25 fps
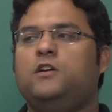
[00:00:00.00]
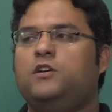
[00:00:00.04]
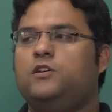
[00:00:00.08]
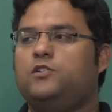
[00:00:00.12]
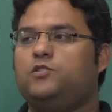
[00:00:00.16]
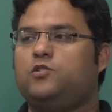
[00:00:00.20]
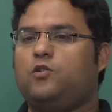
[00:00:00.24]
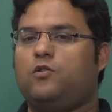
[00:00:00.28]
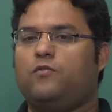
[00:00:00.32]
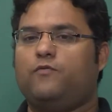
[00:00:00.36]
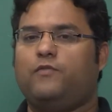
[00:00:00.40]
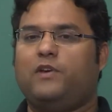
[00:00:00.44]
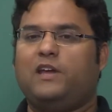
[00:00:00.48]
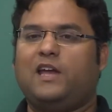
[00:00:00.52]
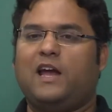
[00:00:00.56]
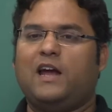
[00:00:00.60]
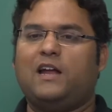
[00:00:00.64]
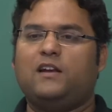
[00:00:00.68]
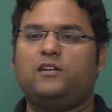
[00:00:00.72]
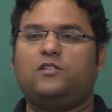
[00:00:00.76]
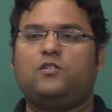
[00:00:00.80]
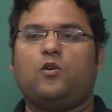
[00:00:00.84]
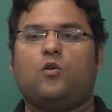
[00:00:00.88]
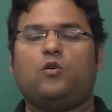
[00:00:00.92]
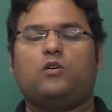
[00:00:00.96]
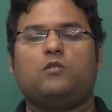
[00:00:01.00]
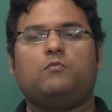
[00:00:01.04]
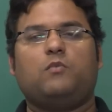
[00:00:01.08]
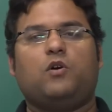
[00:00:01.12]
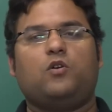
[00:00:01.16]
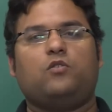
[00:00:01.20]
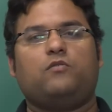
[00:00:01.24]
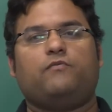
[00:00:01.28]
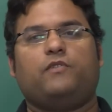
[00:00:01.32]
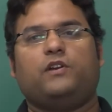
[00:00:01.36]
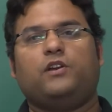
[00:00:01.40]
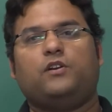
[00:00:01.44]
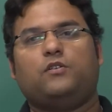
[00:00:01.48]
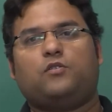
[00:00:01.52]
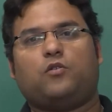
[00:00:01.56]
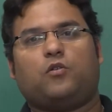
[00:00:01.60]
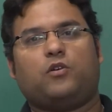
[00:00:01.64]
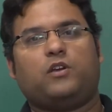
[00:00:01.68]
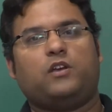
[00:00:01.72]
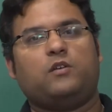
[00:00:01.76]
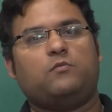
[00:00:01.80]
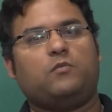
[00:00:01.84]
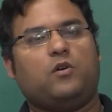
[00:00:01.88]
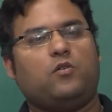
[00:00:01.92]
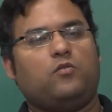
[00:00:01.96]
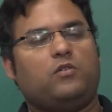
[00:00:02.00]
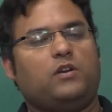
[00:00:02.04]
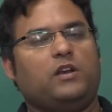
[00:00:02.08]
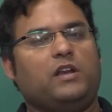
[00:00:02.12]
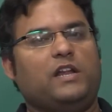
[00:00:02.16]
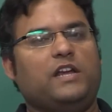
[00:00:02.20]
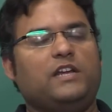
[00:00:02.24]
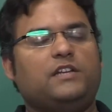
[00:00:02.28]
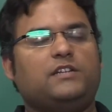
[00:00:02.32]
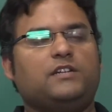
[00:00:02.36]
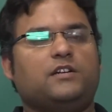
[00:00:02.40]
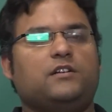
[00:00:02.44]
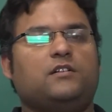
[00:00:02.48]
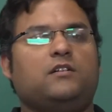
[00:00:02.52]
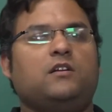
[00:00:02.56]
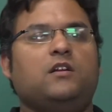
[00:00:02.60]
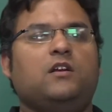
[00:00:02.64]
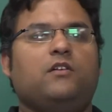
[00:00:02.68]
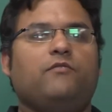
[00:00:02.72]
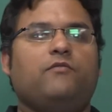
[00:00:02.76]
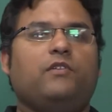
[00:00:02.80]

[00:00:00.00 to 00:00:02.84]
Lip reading: So we can talk about, when you're talking about nature,